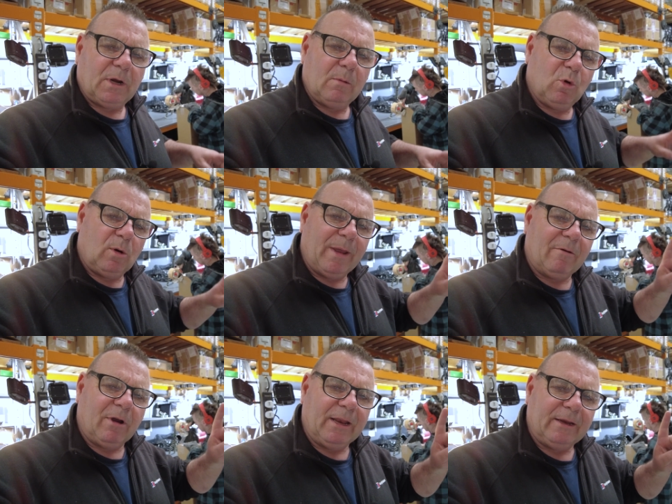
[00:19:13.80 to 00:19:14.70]
want to know more
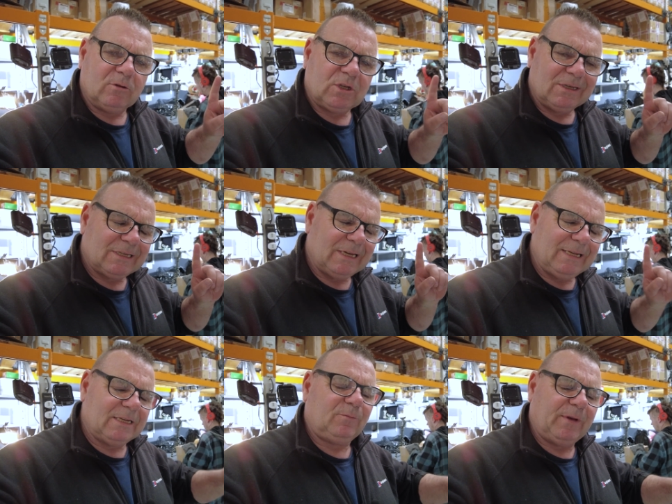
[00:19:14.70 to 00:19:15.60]
about radials, see
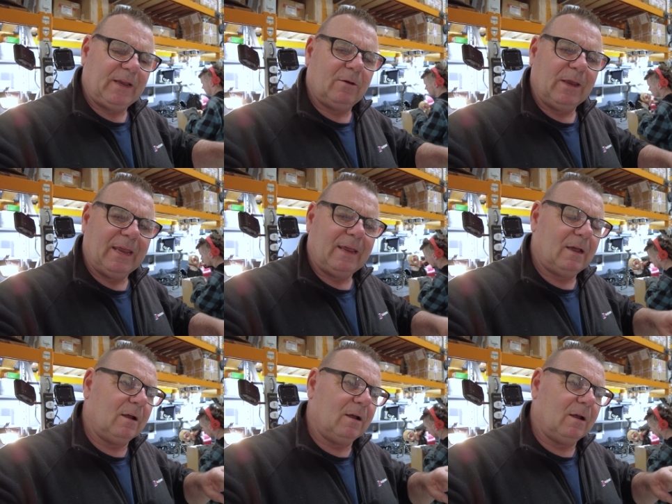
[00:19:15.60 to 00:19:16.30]
this video here.